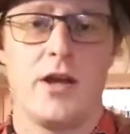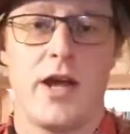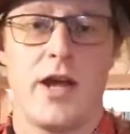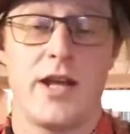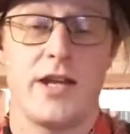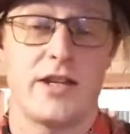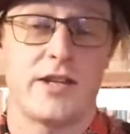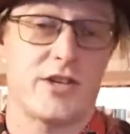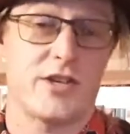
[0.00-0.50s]

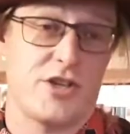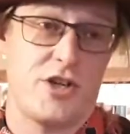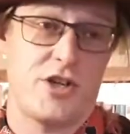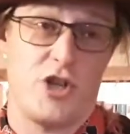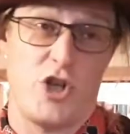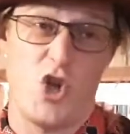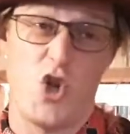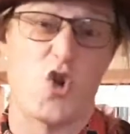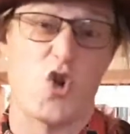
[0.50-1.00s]
In addition,
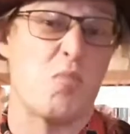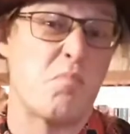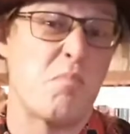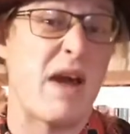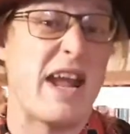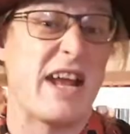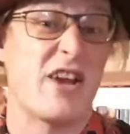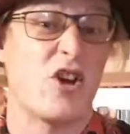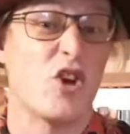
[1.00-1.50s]
you can
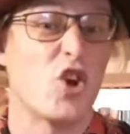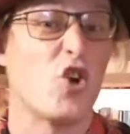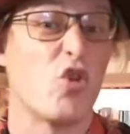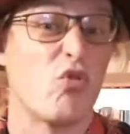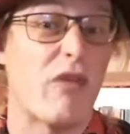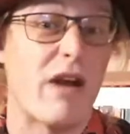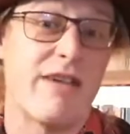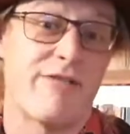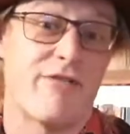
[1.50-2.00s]
make
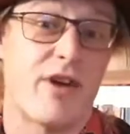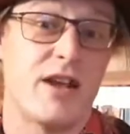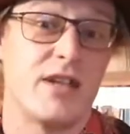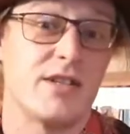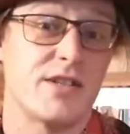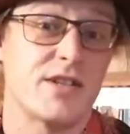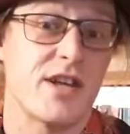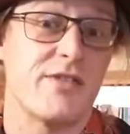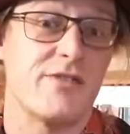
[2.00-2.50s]
great
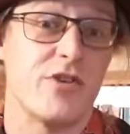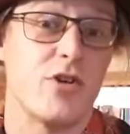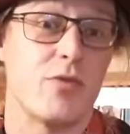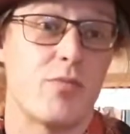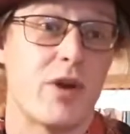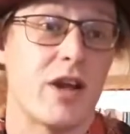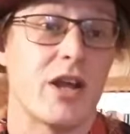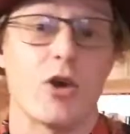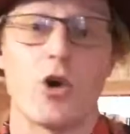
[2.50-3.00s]
friends if you
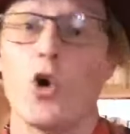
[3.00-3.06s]
bring